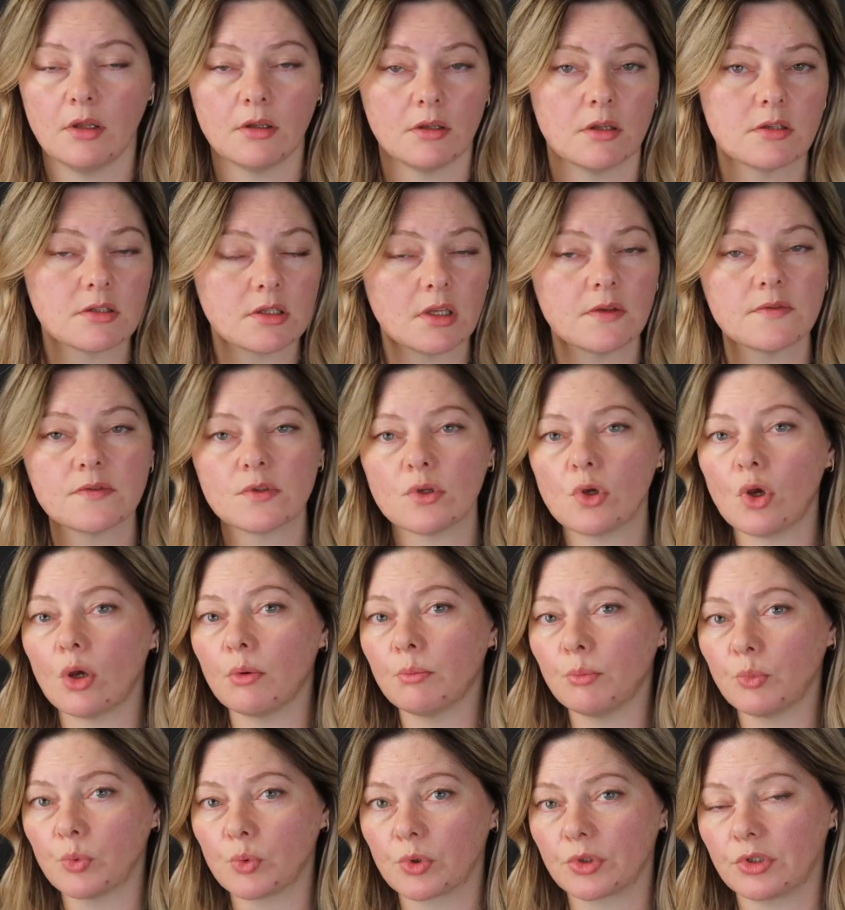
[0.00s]
This gives you a
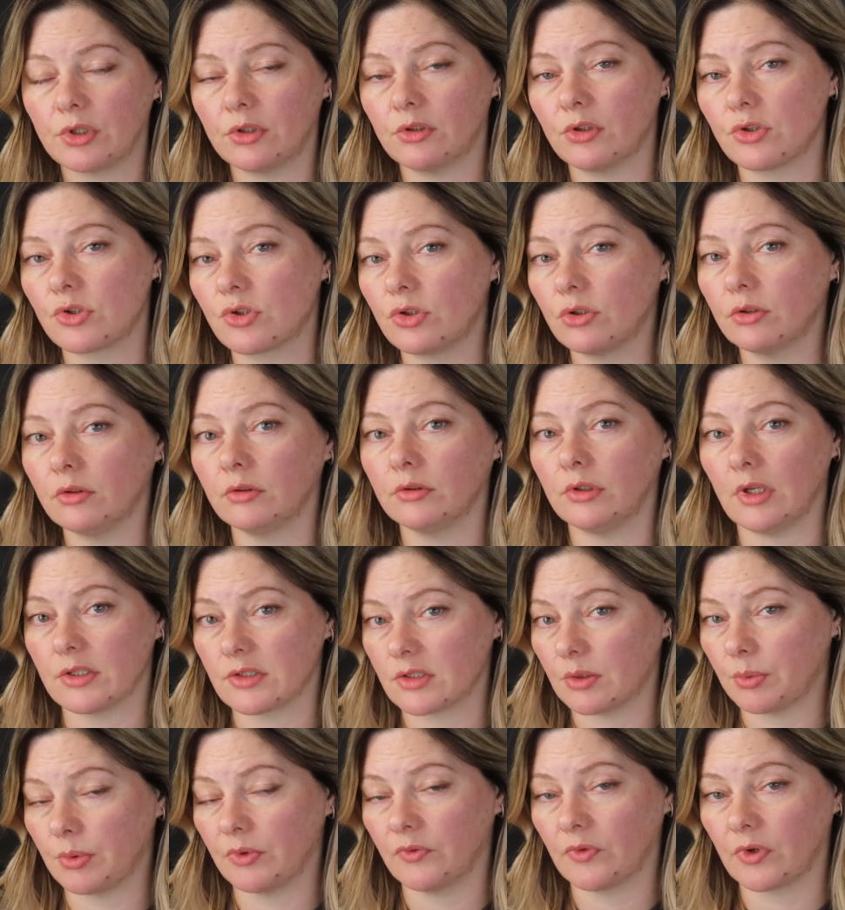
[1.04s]
more traditional
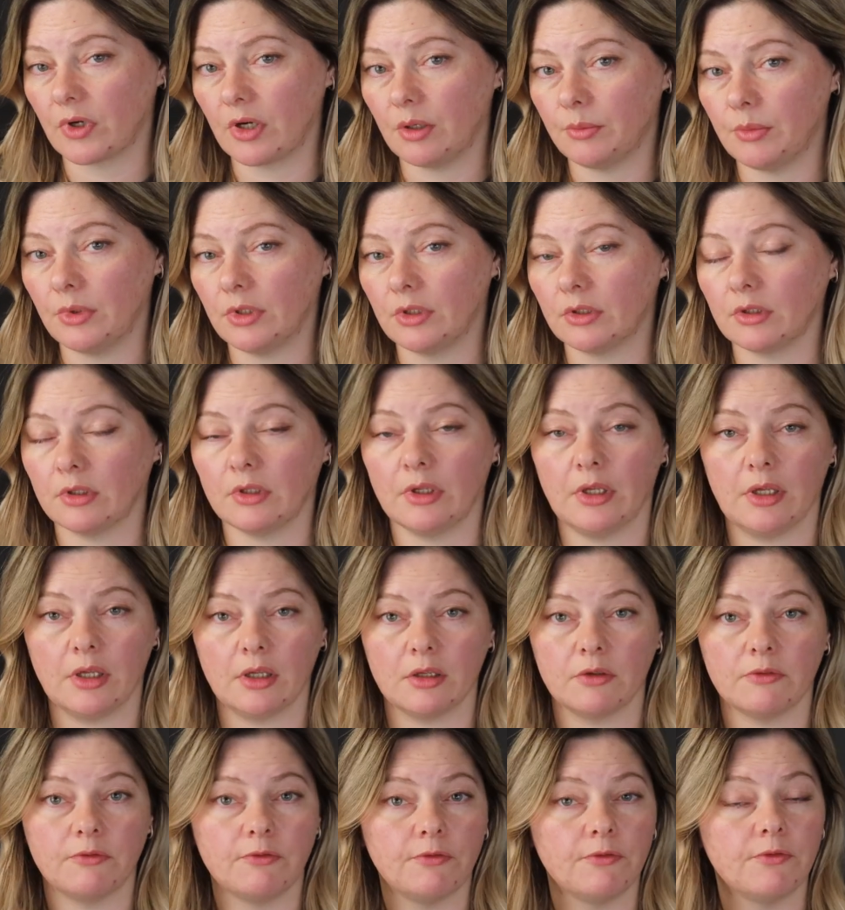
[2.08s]
desktop environment
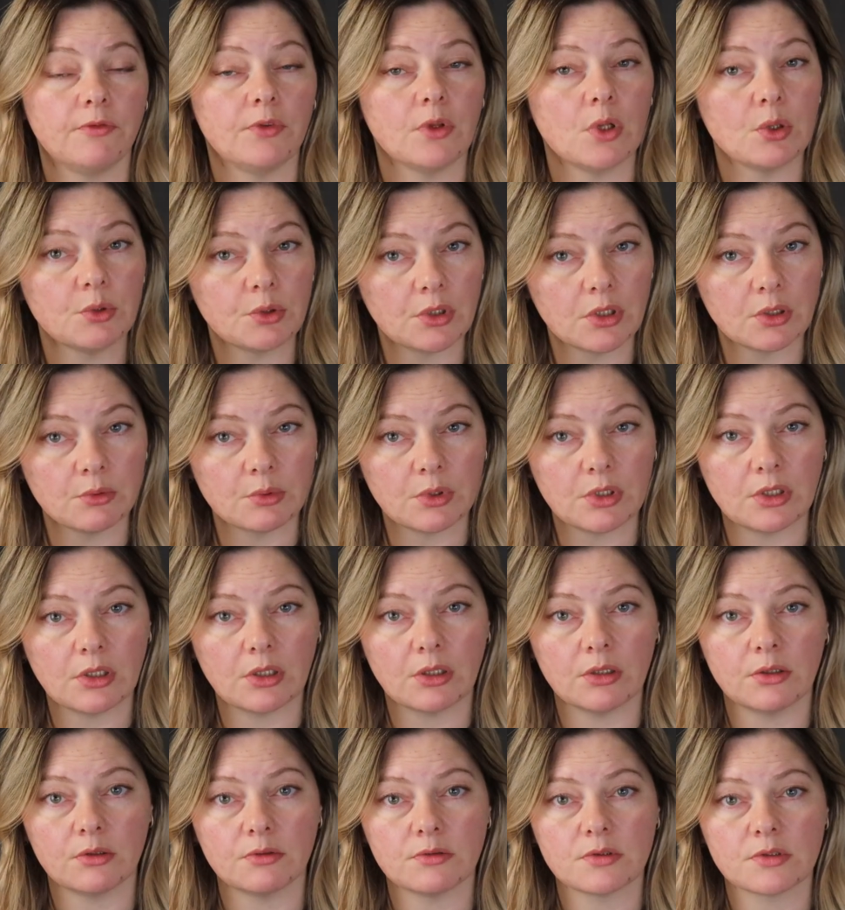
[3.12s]
like floating
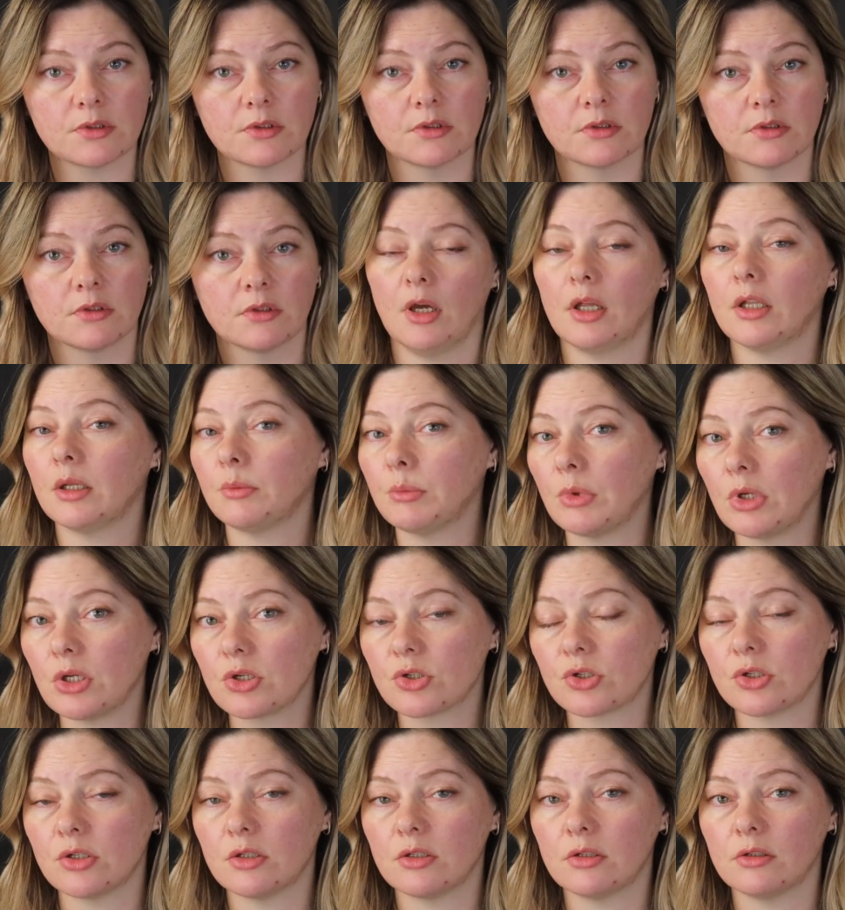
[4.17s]
windows,
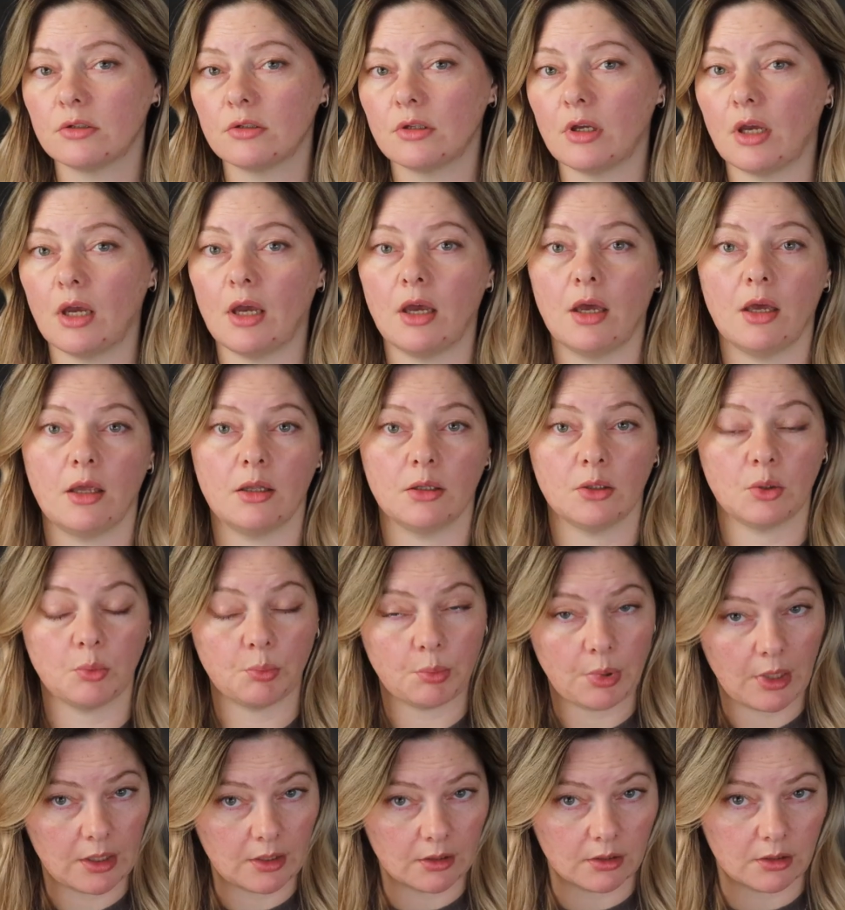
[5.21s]
animation, and
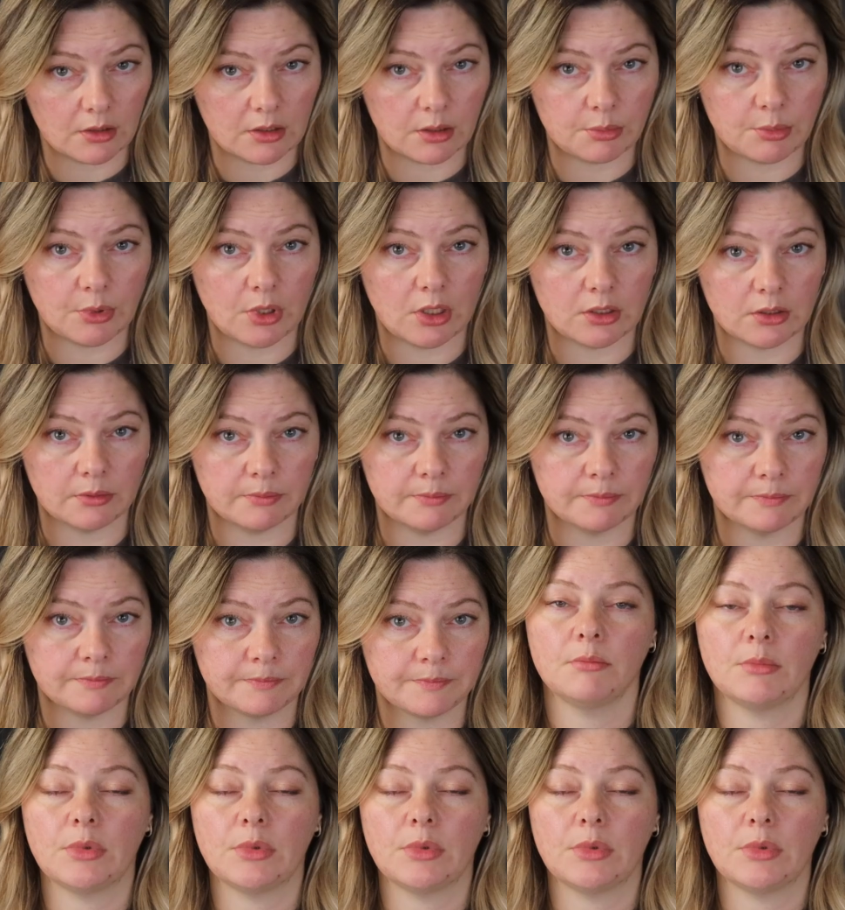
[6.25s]
panel at the bottom.